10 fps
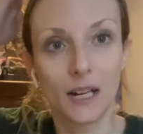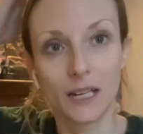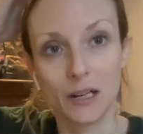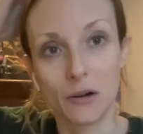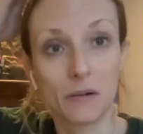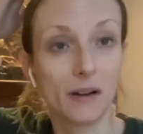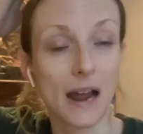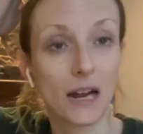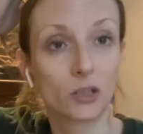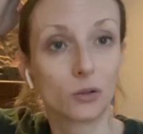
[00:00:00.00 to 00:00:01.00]
you know,
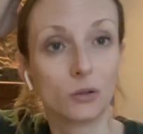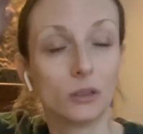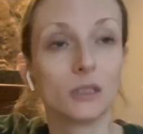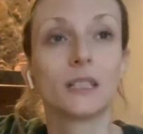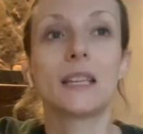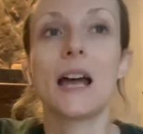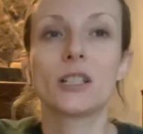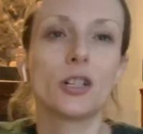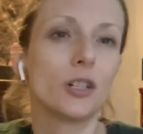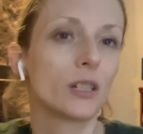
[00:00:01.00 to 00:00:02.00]
natural
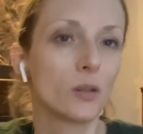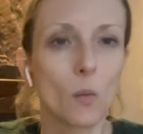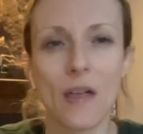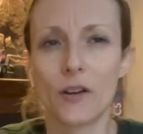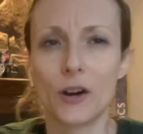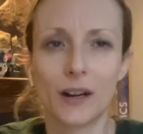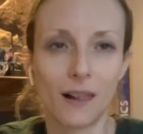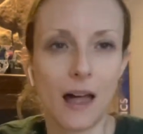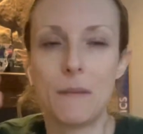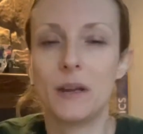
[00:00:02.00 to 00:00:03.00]
disasters and weather and
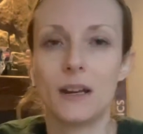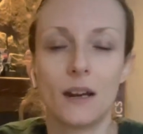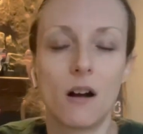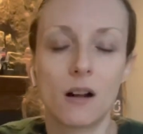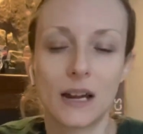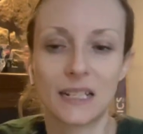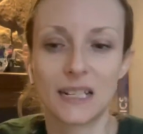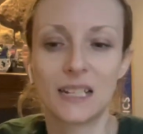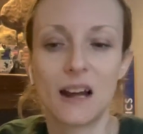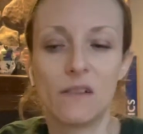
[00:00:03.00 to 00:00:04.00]
climate and all kinds of
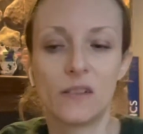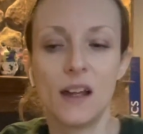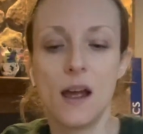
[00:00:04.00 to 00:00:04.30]
stuff.